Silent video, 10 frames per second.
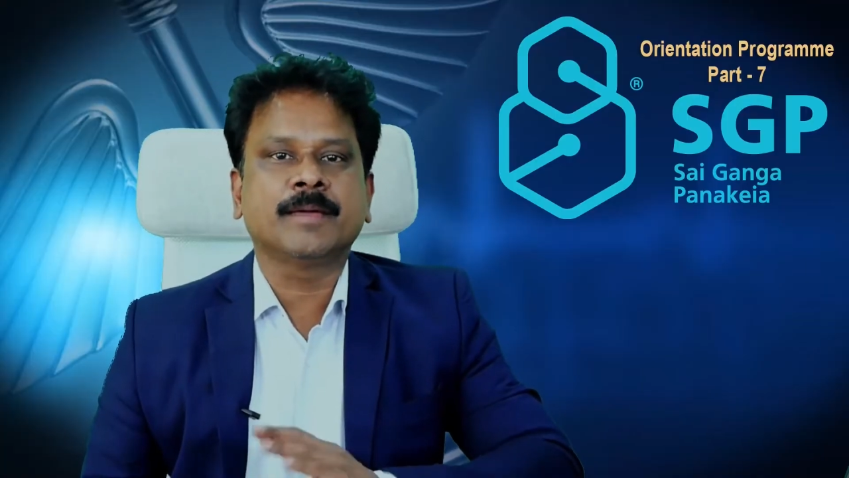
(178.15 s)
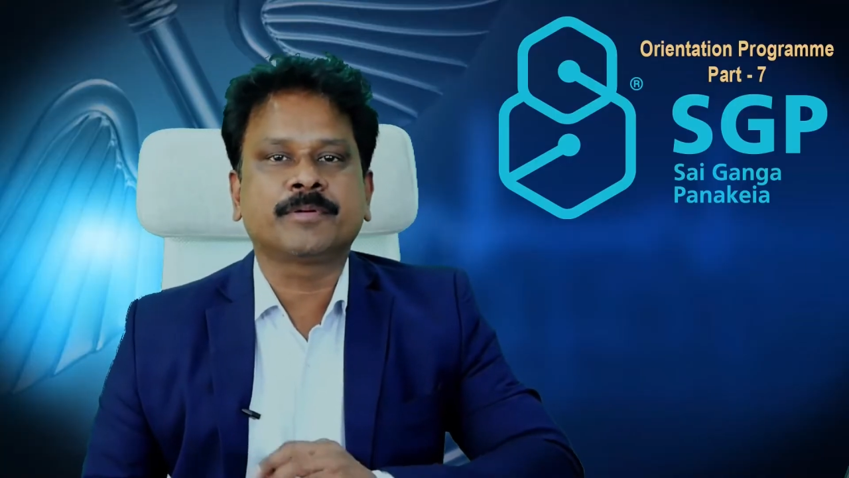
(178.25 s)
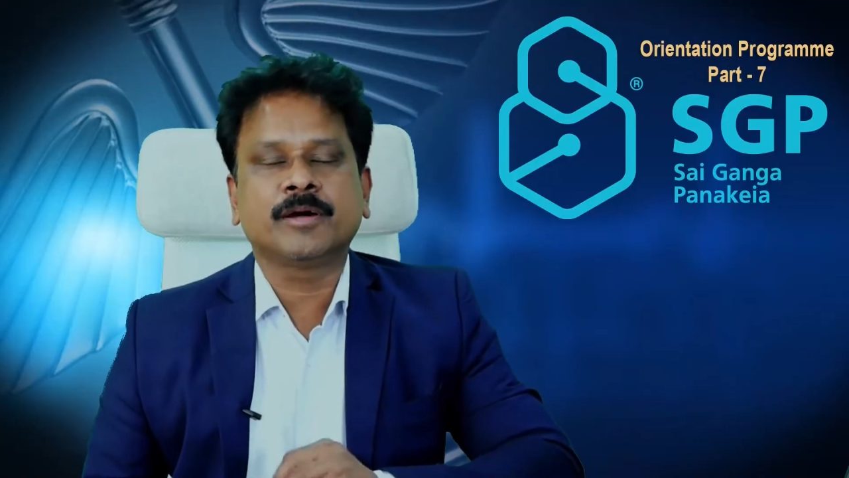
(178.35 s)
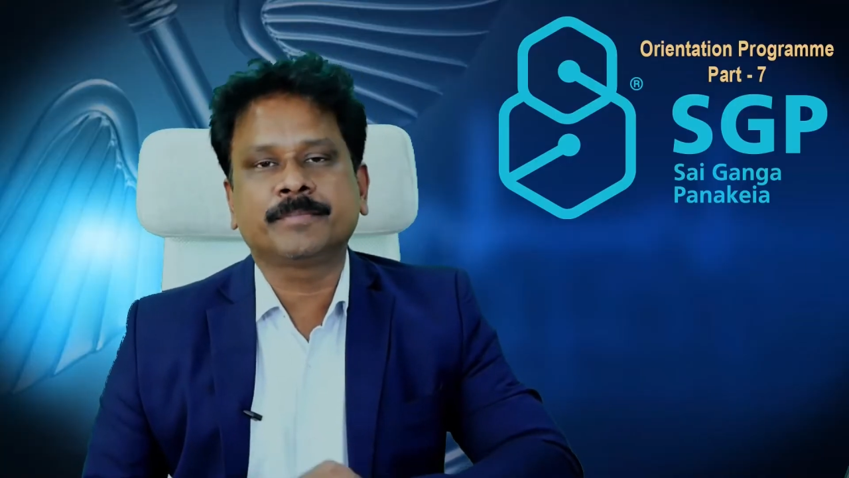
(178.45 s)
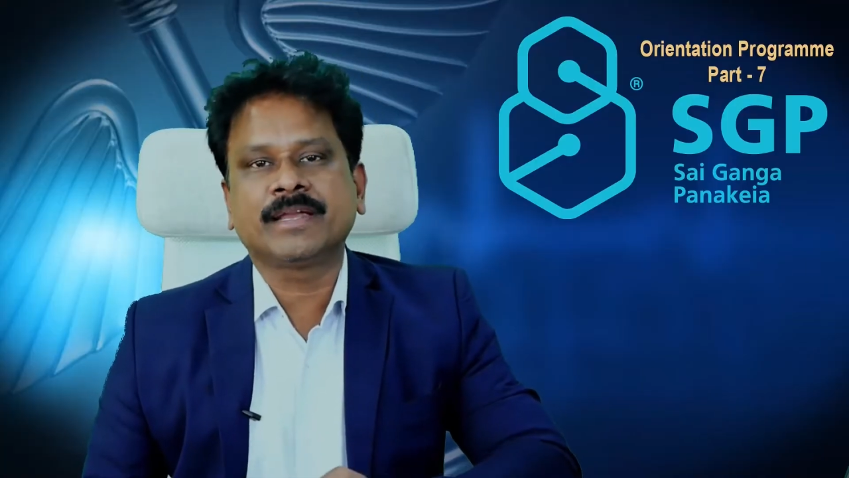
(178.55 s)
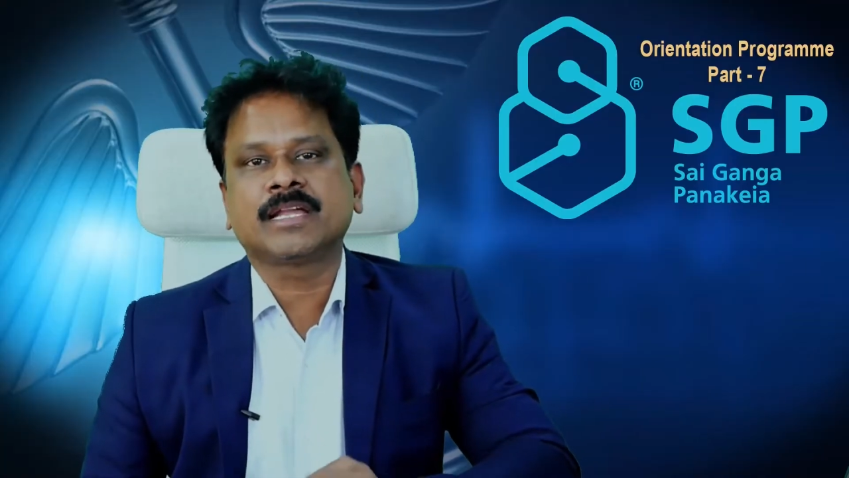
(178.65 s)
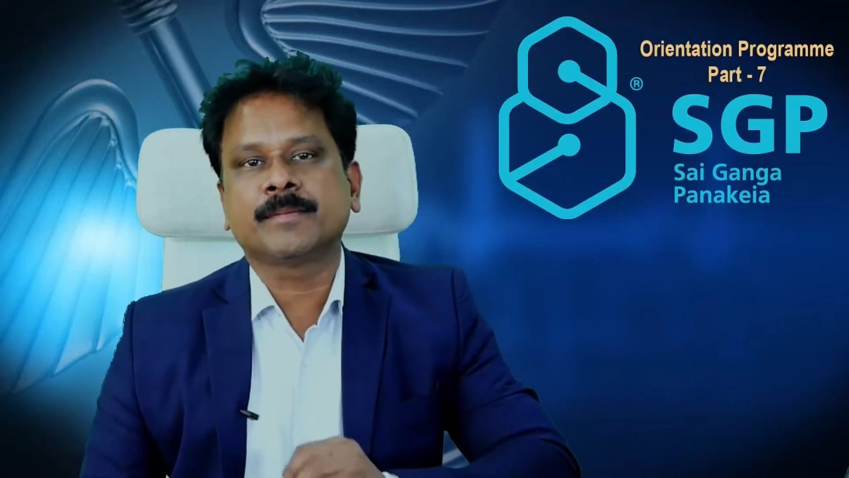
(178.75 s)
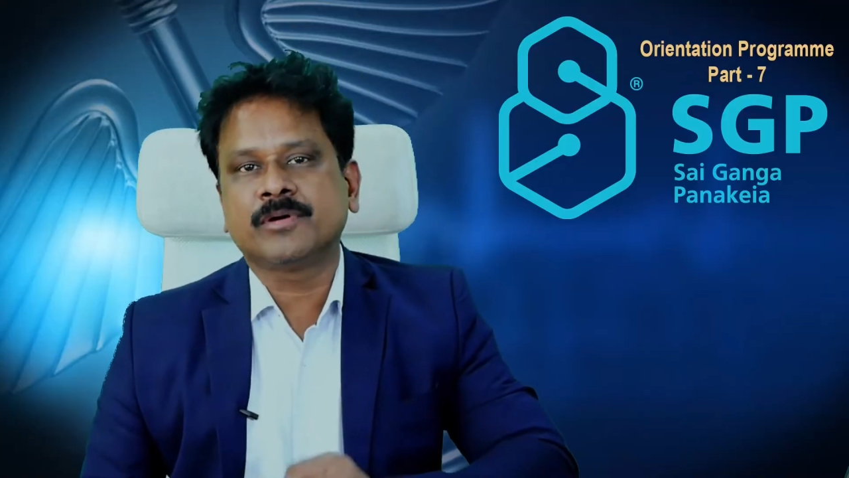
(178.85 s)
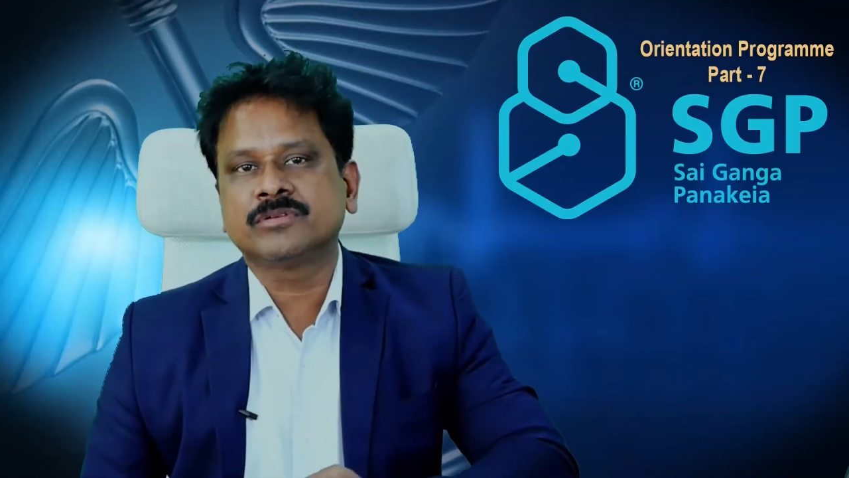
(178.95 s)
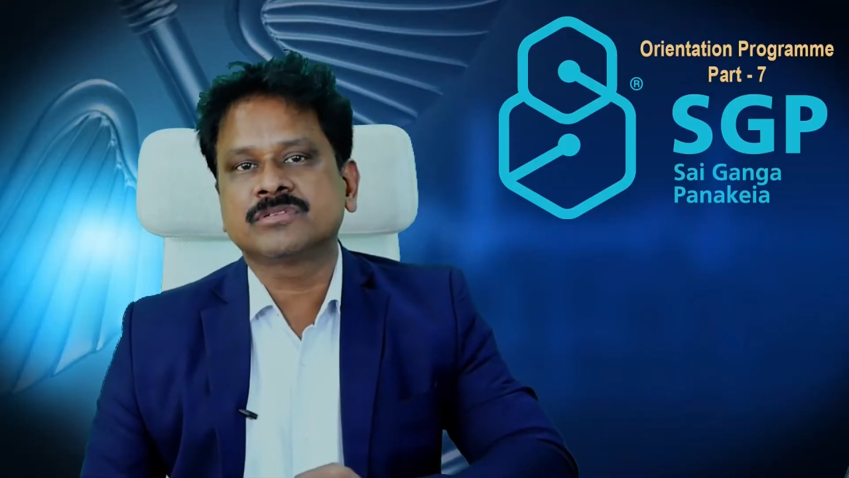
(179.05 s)
appropriate
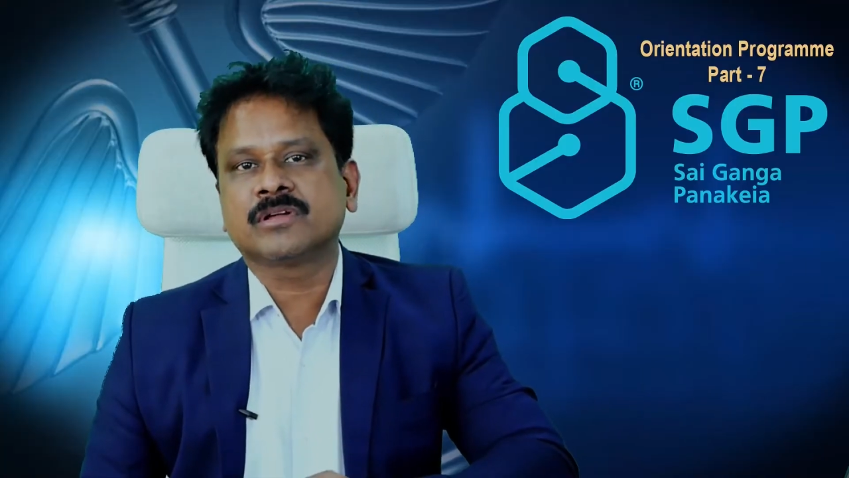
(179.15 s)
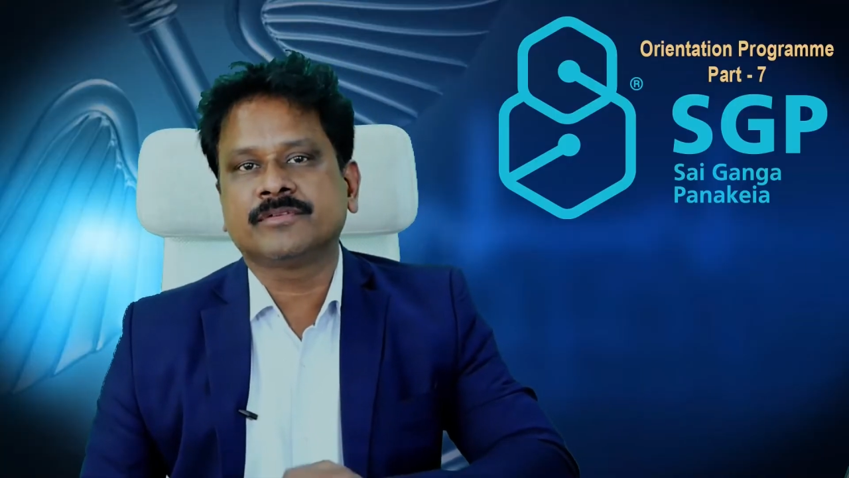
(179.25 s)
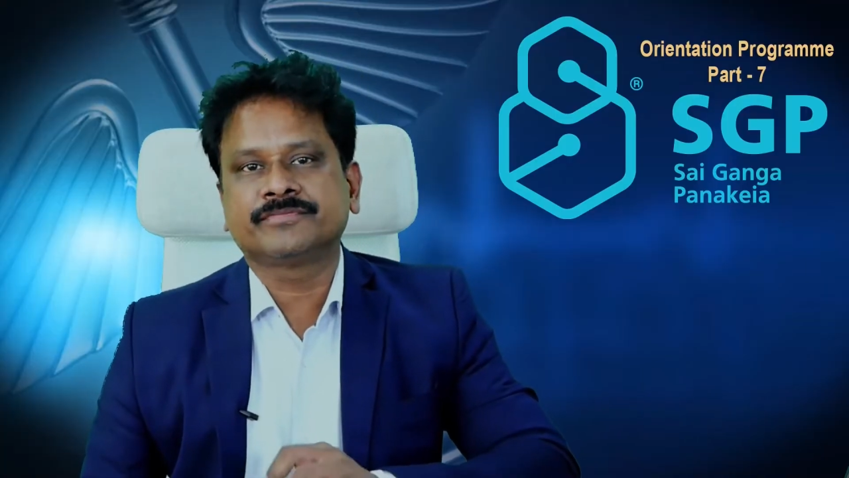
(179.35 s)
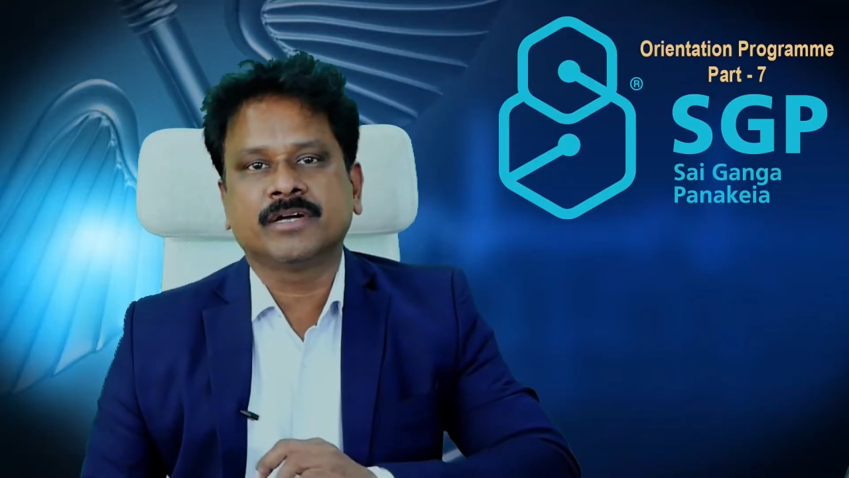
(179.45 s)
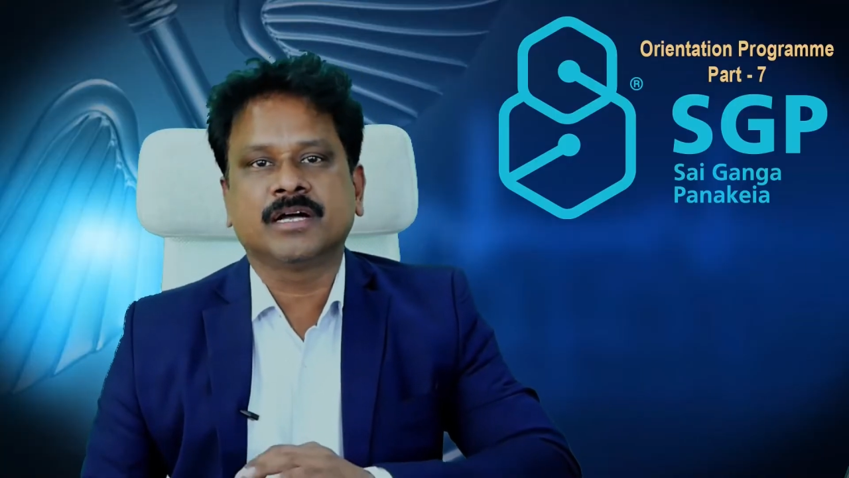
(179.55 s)
amounts of